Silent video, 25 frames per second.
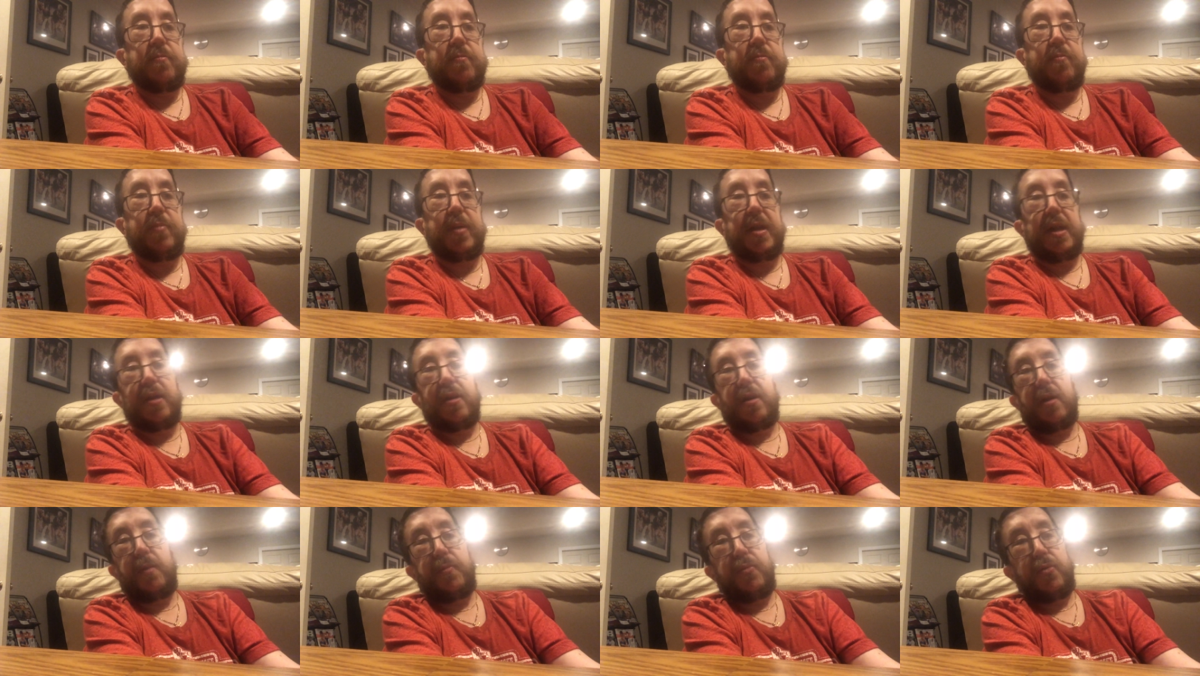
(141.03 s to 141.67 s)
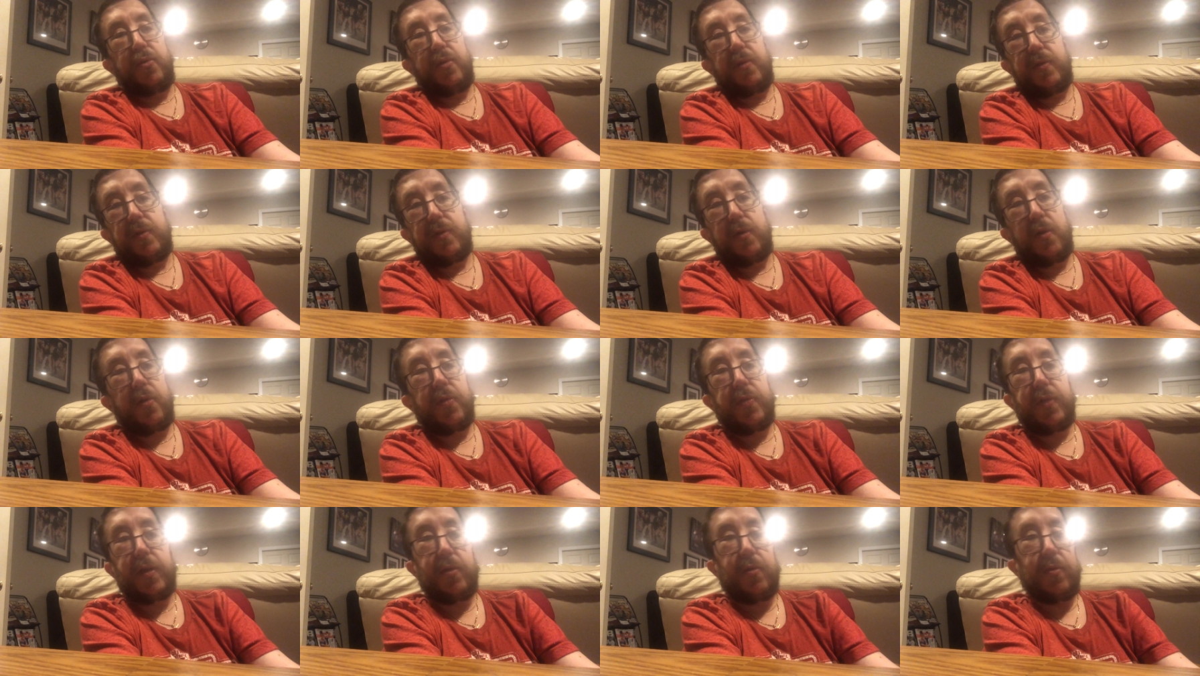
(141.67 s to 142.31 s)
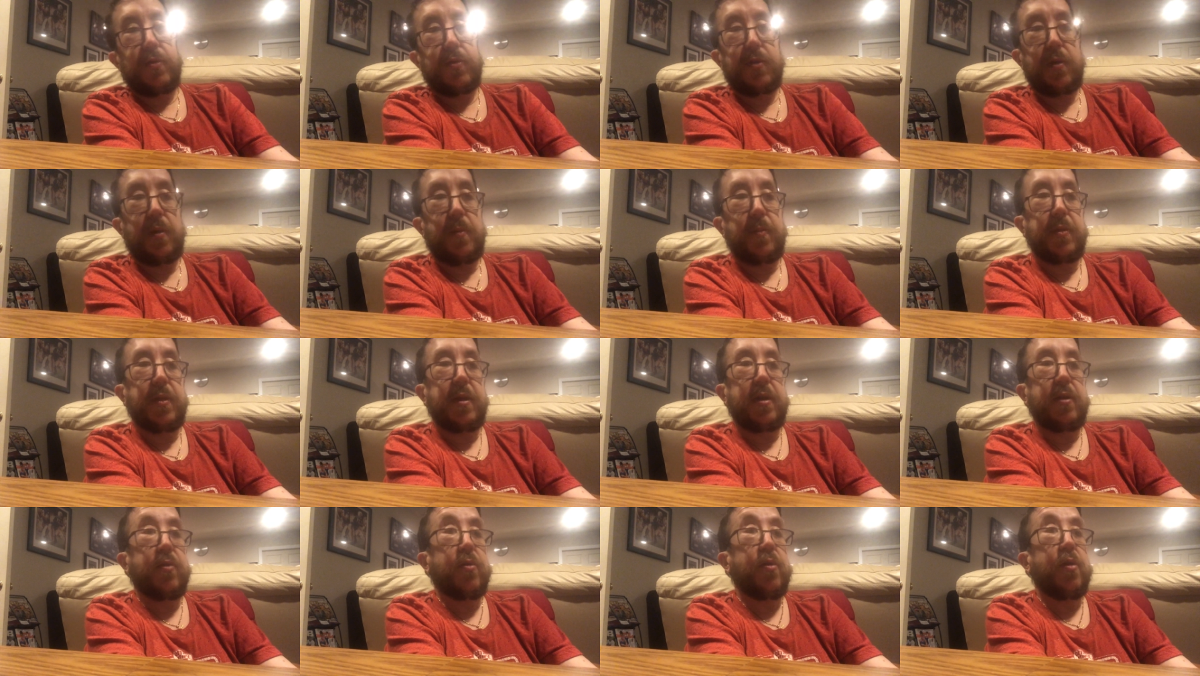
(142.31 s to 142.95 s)
beat up or assaulted or
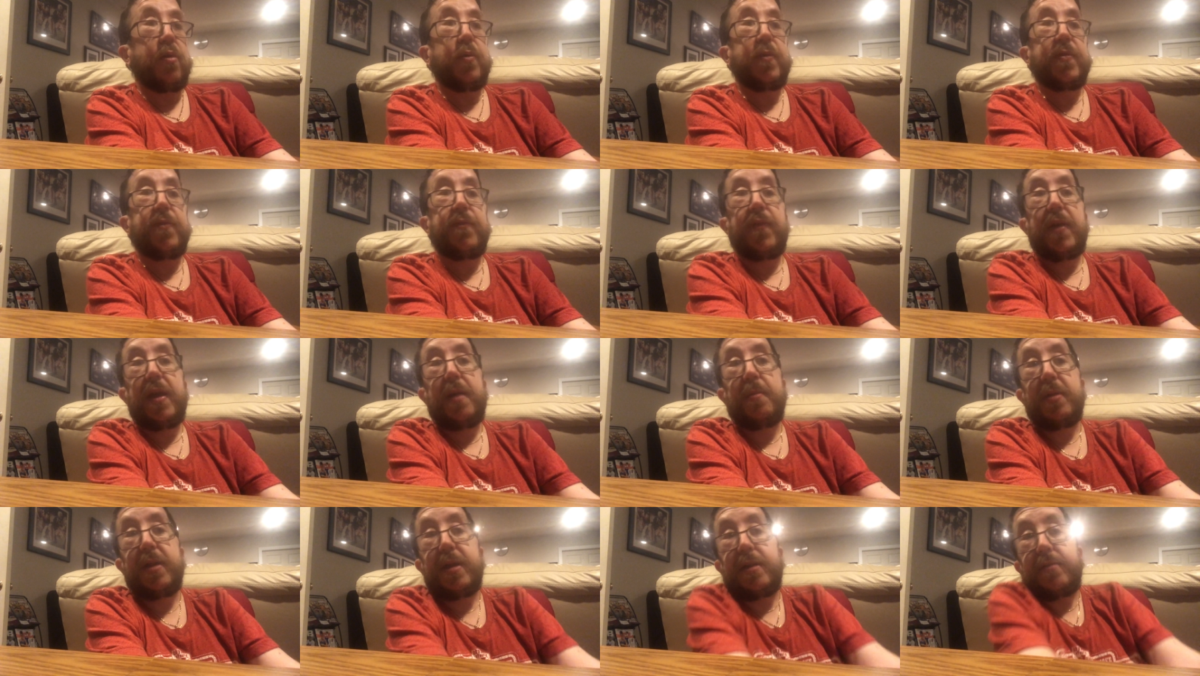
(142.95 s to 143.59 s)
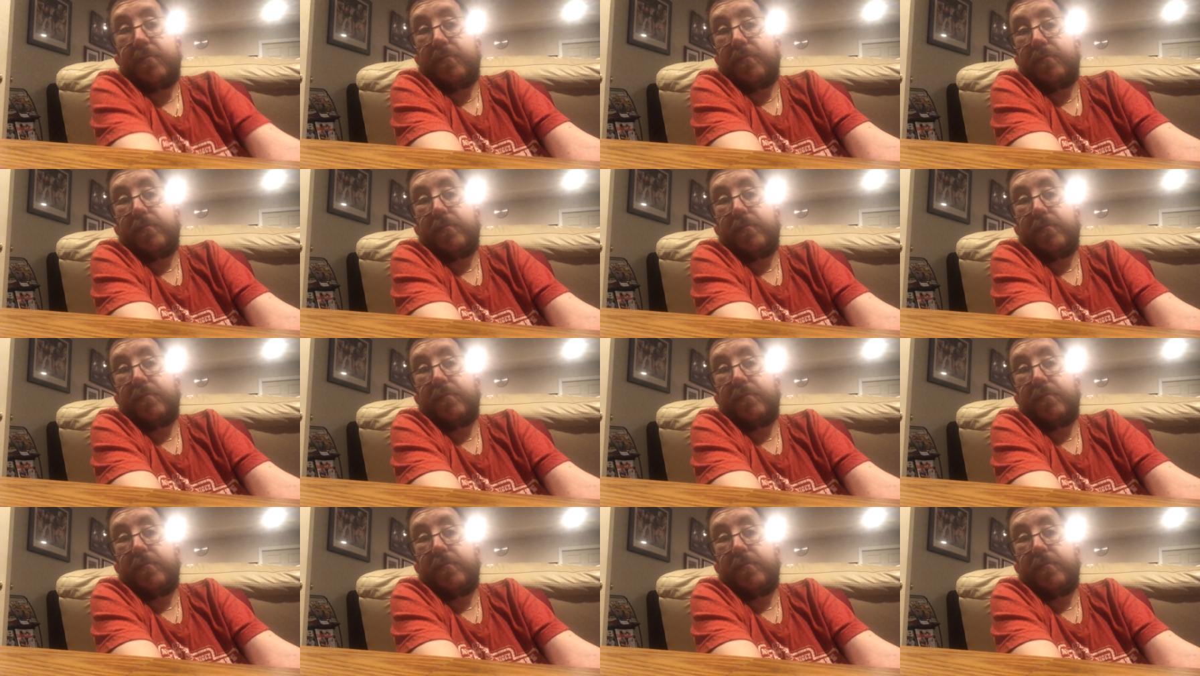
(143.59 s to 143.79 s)
something along with the family.